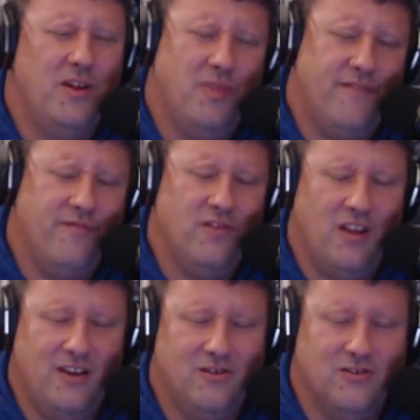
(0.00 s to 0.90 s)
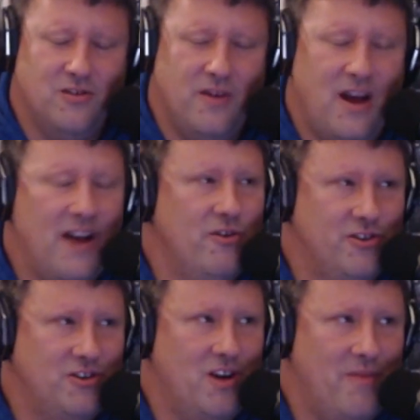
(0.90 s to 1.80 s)
Then he played for the Lakers a little bit. I
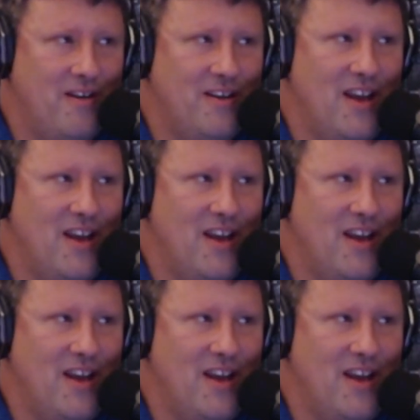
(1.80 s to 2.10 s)
know who you're talking about.